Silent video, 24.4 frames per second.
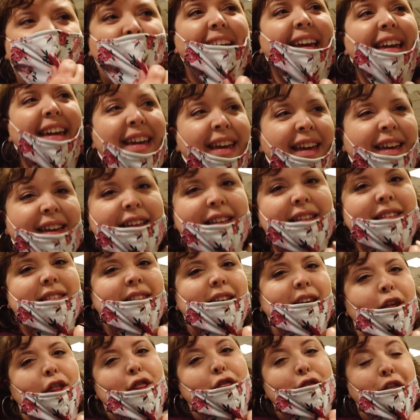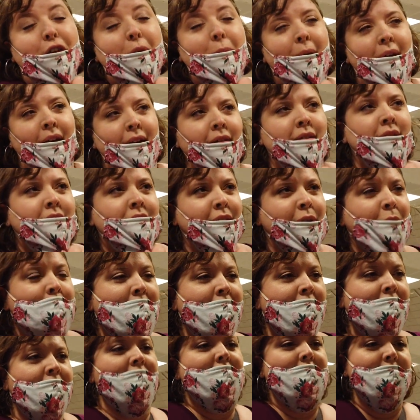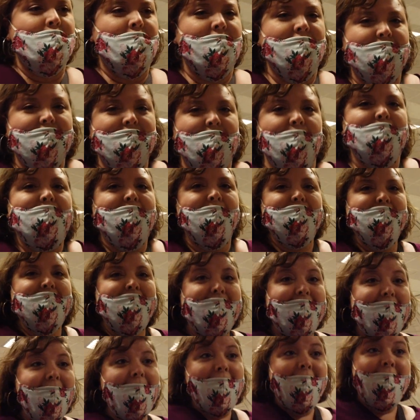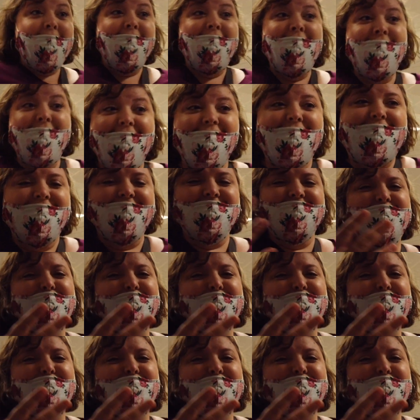He is the best. The minute I walked up, he was like, "Hey,